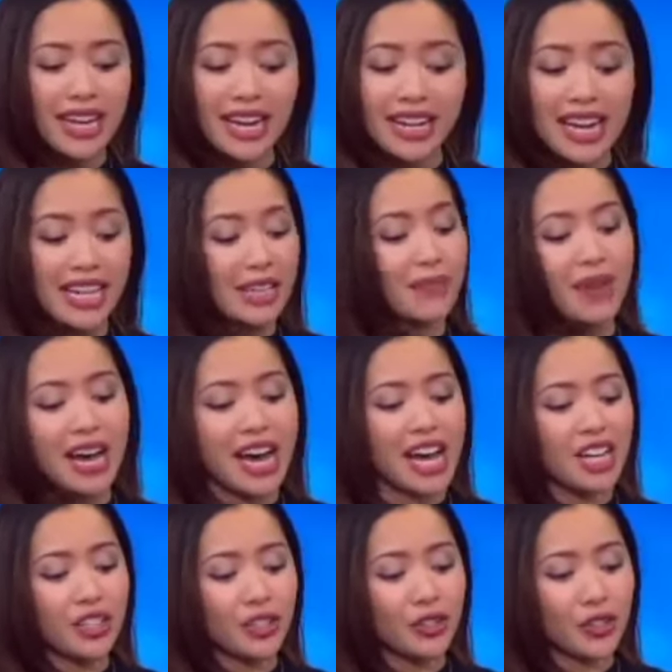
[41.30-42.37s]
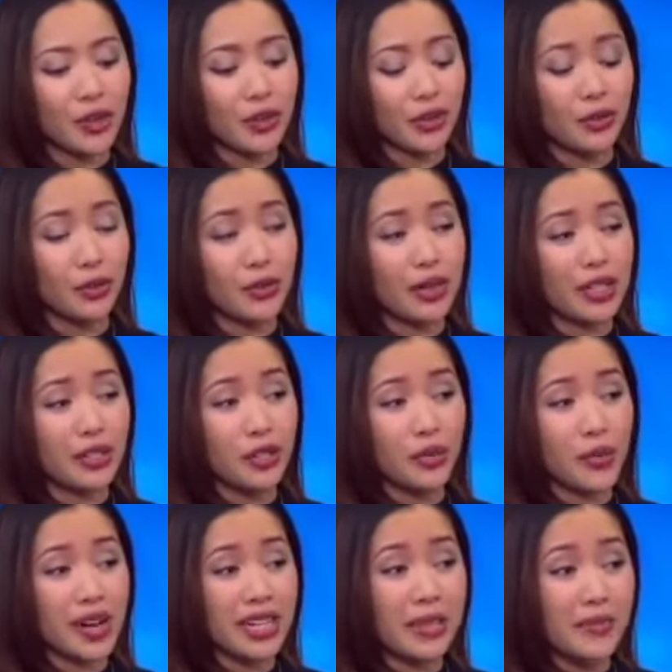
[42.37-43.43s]
get any bag, you go through a
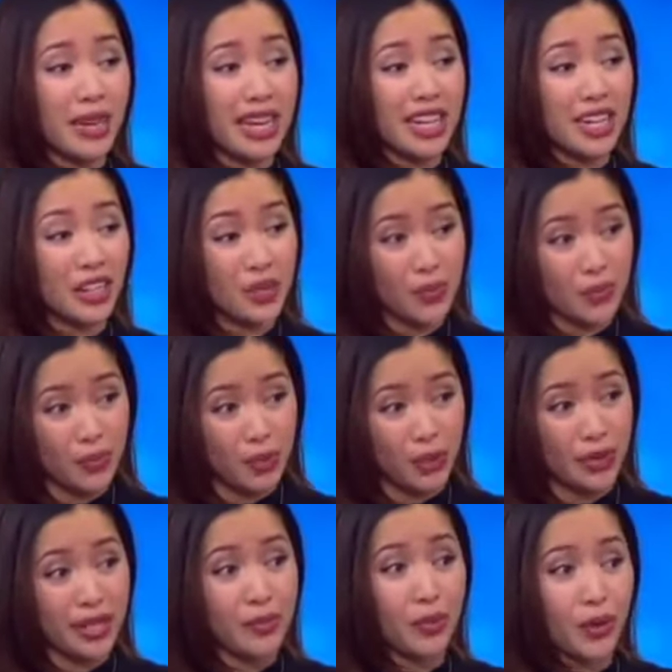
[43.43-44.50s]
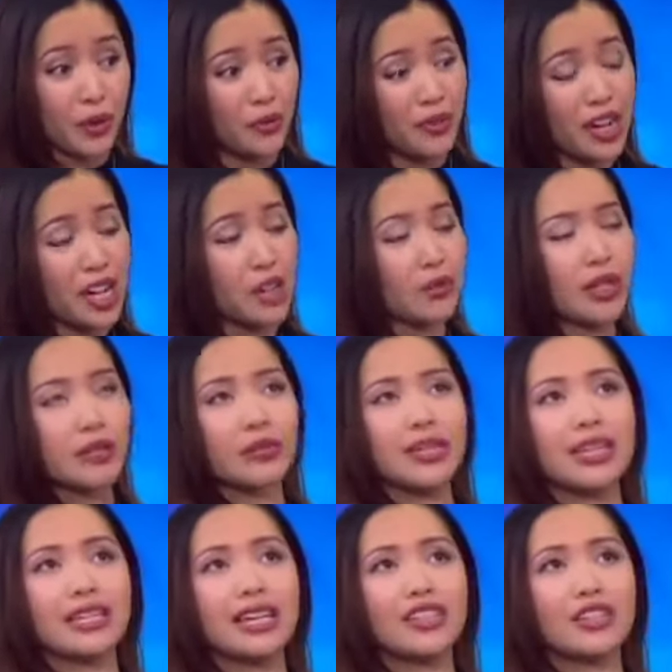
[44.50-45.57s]
20-page beauty profile where we
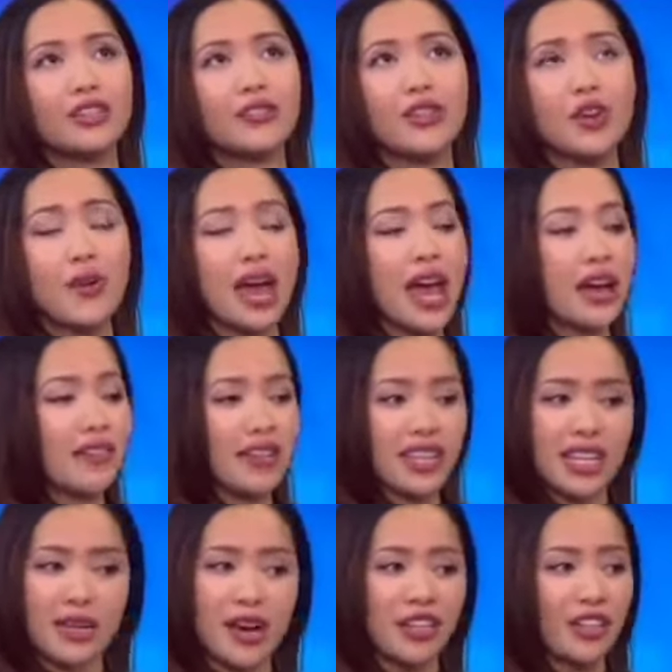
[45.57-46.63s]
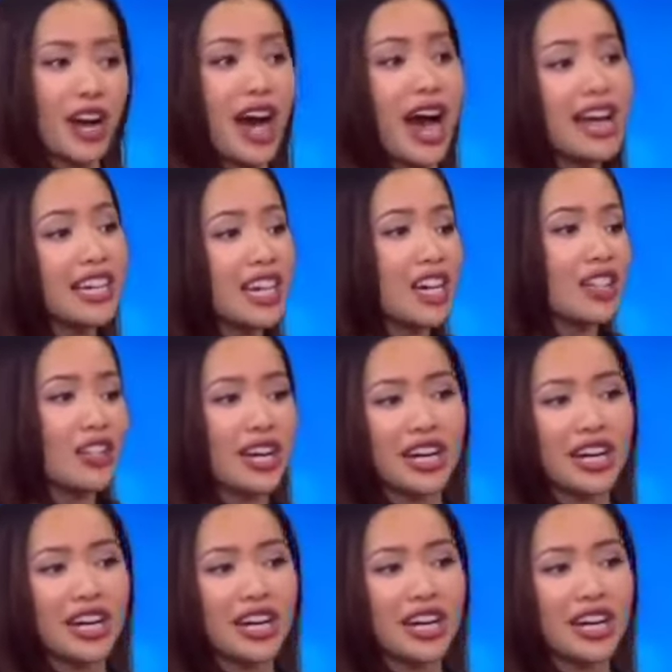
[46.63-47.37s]
get to know everything about your eye color,